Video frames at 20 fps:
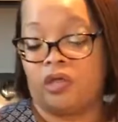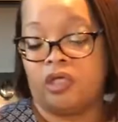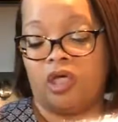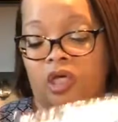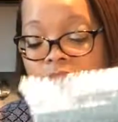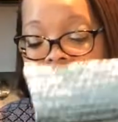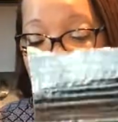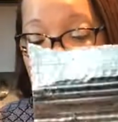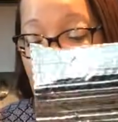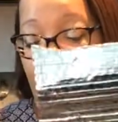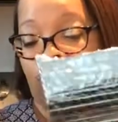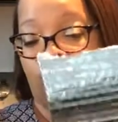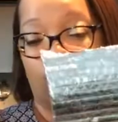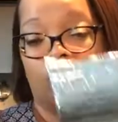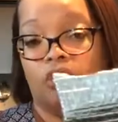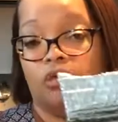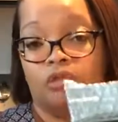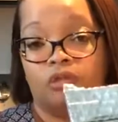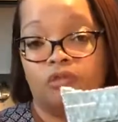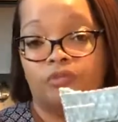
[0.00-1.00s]
It comes in a
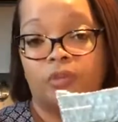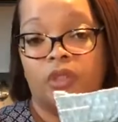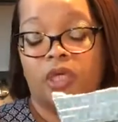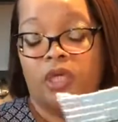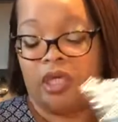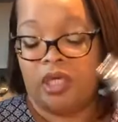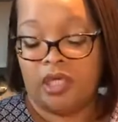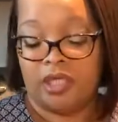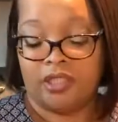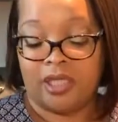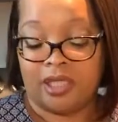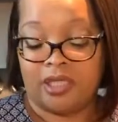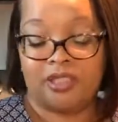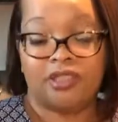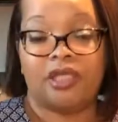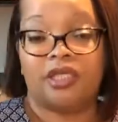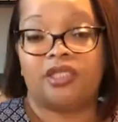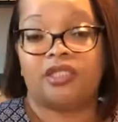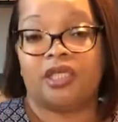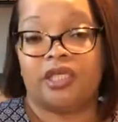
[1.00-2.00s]
roll. It's like I
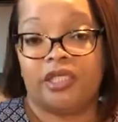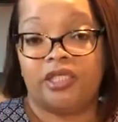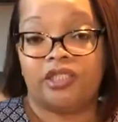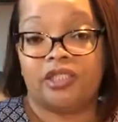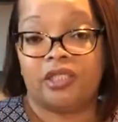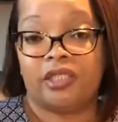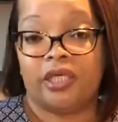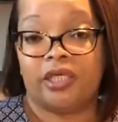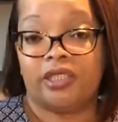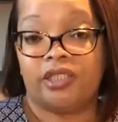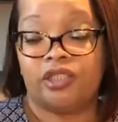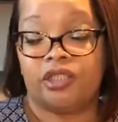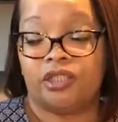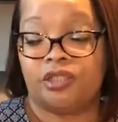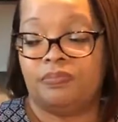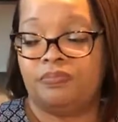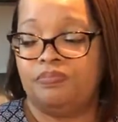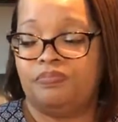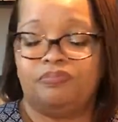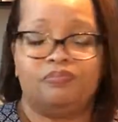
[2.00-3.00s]
said, it's
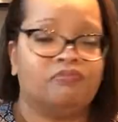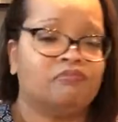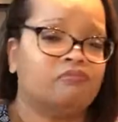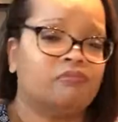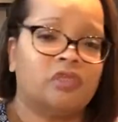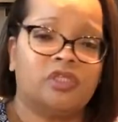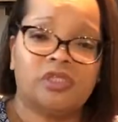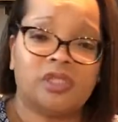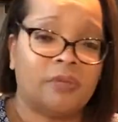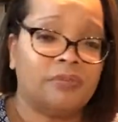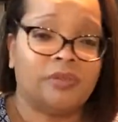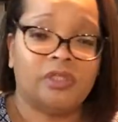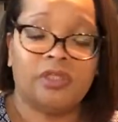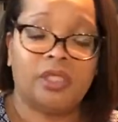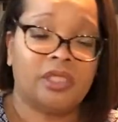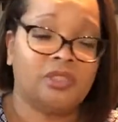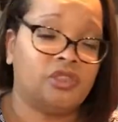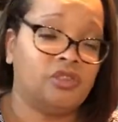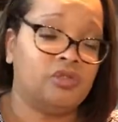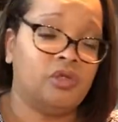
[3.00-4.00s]
insulation. Something
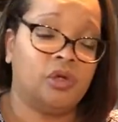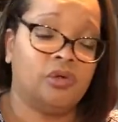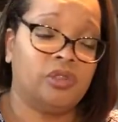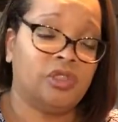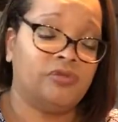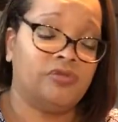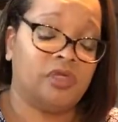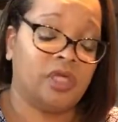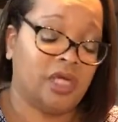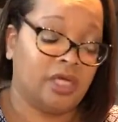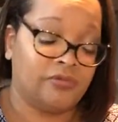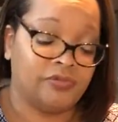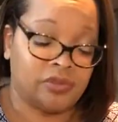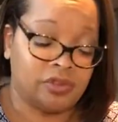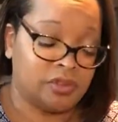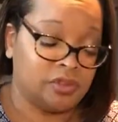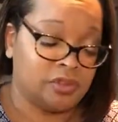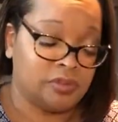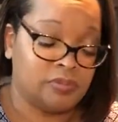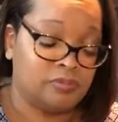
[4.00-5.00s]
that you don't even have
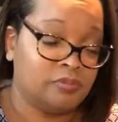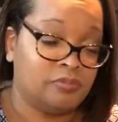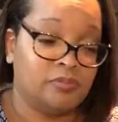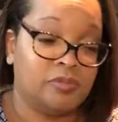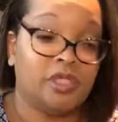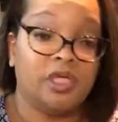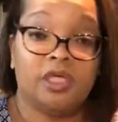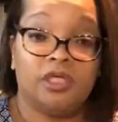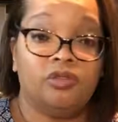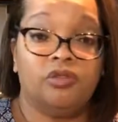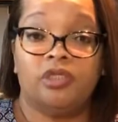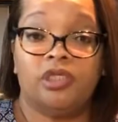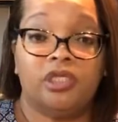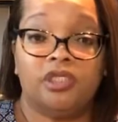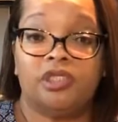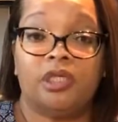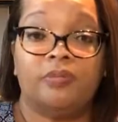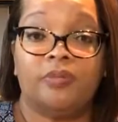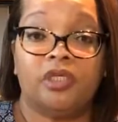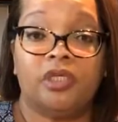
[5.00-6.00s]
to get. You can get
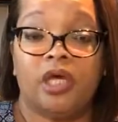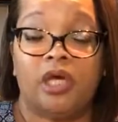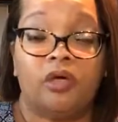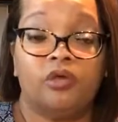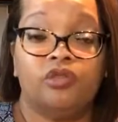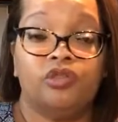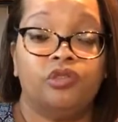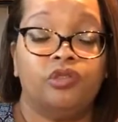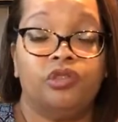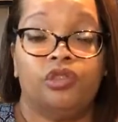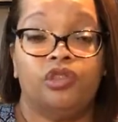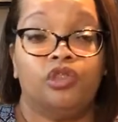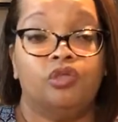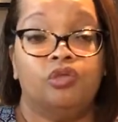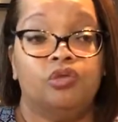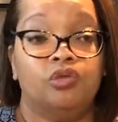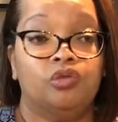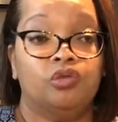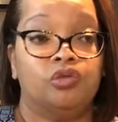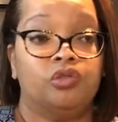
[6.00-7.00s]
something else. You can
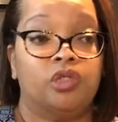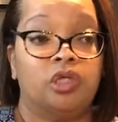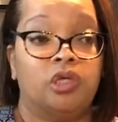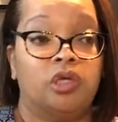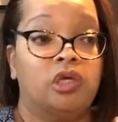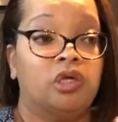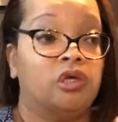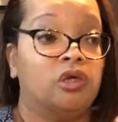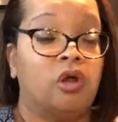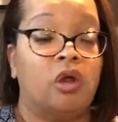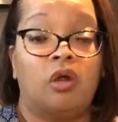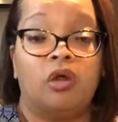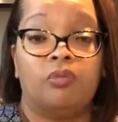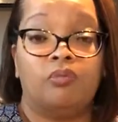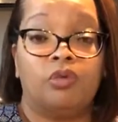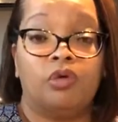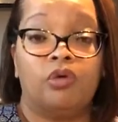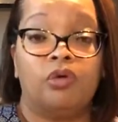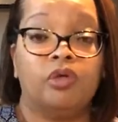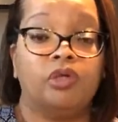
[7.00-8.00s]
use
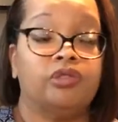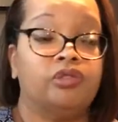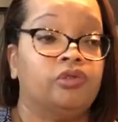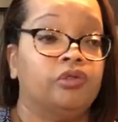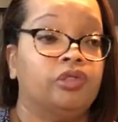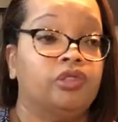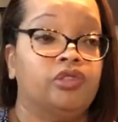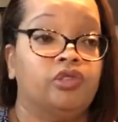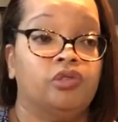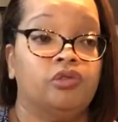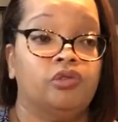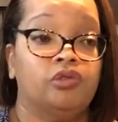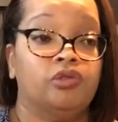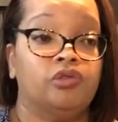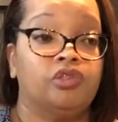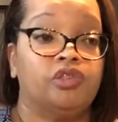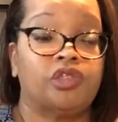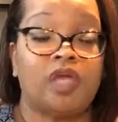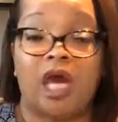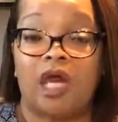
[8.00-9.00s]
cardboard. You could use
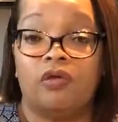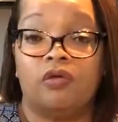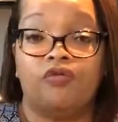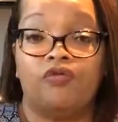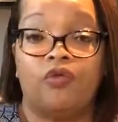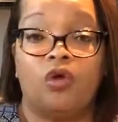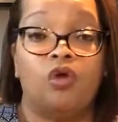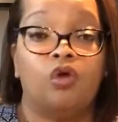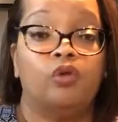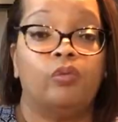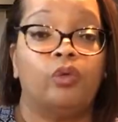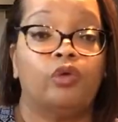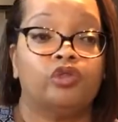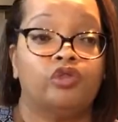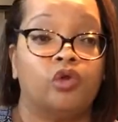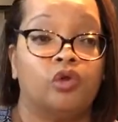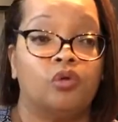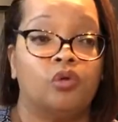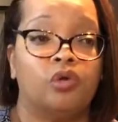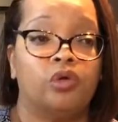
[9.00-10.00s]
styrofoam or
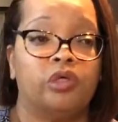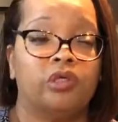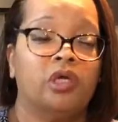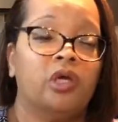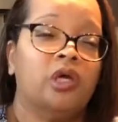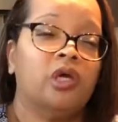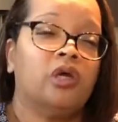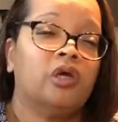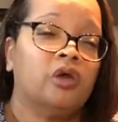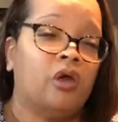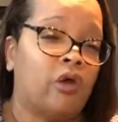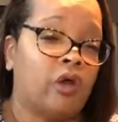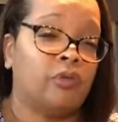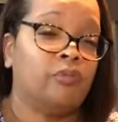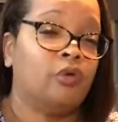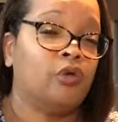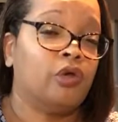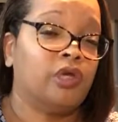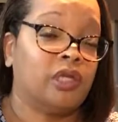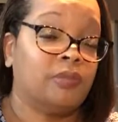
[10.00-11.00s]
so on.
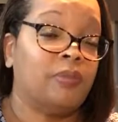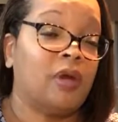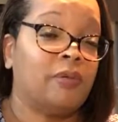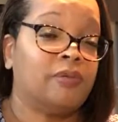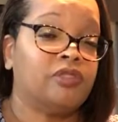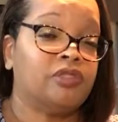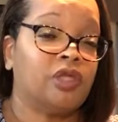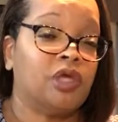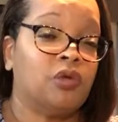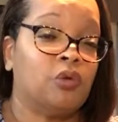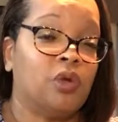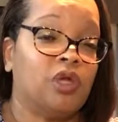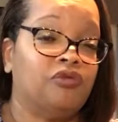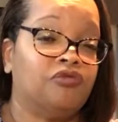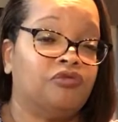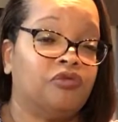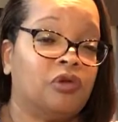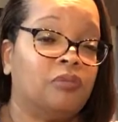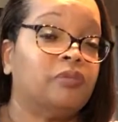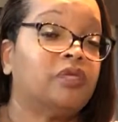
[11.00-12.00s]
Cardboard I'd probably stay away
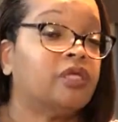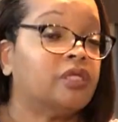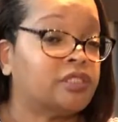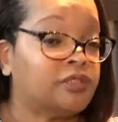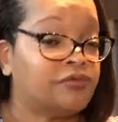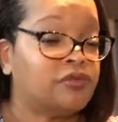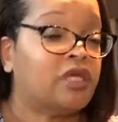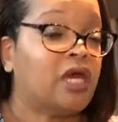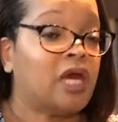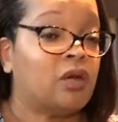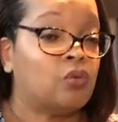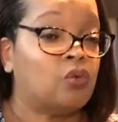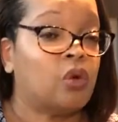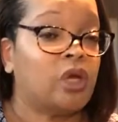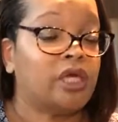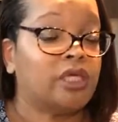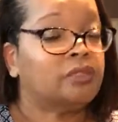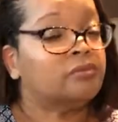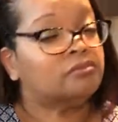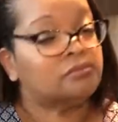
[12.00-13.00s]
from, because if it got
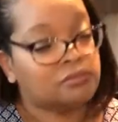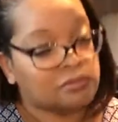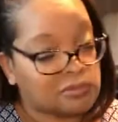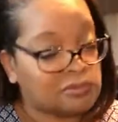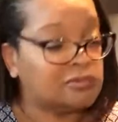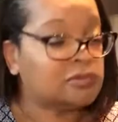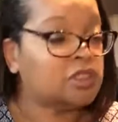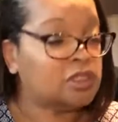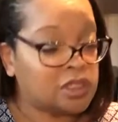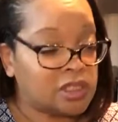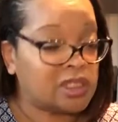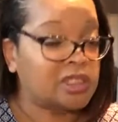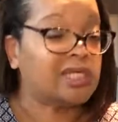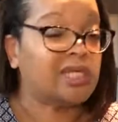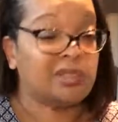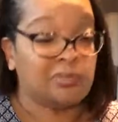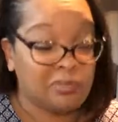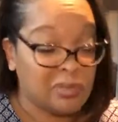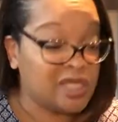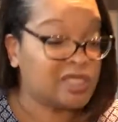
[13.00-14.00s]
wet, and you're looking
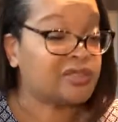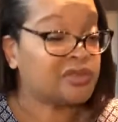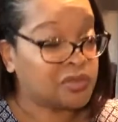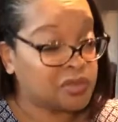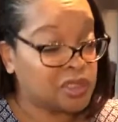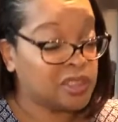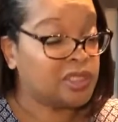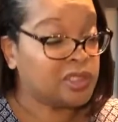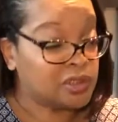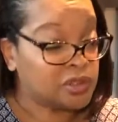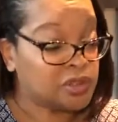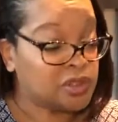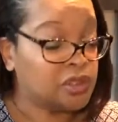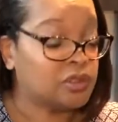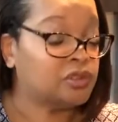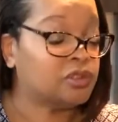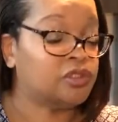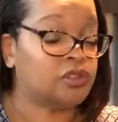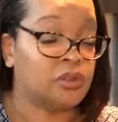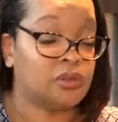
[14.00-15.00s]
at a mess on your hands
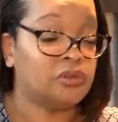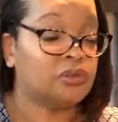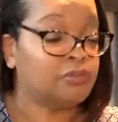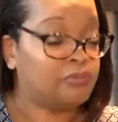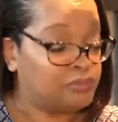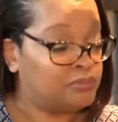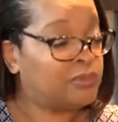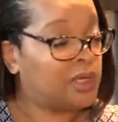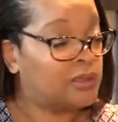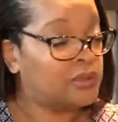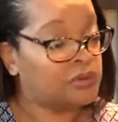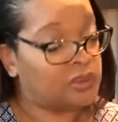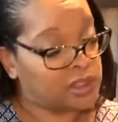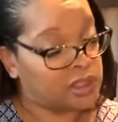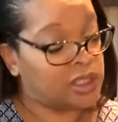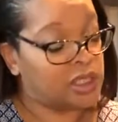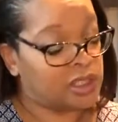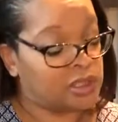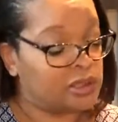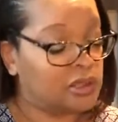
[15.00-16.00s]
there, so you probably won't
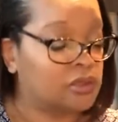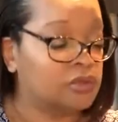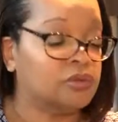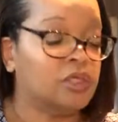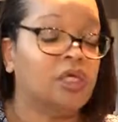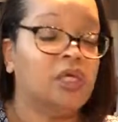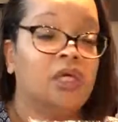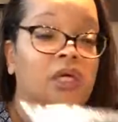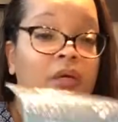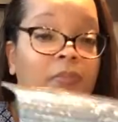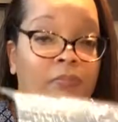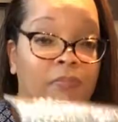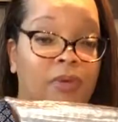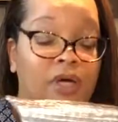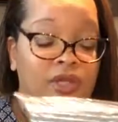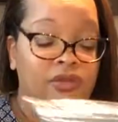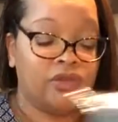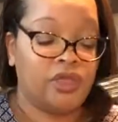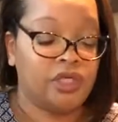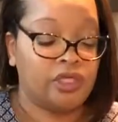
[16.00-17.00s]
leave that alone.
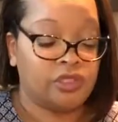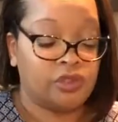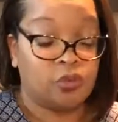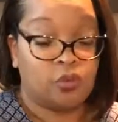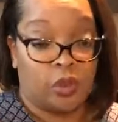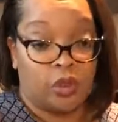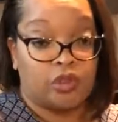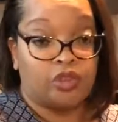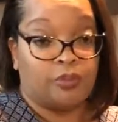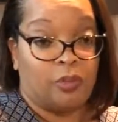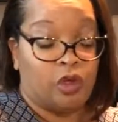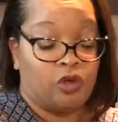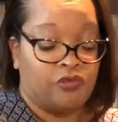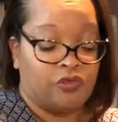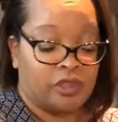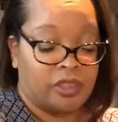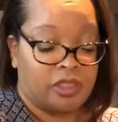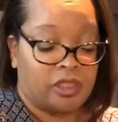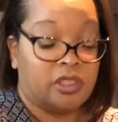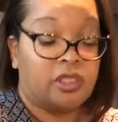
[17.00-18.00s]
But this works
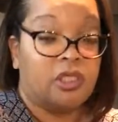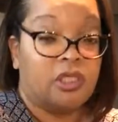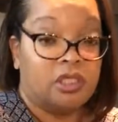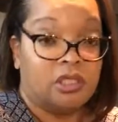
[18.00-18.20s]
perfectly.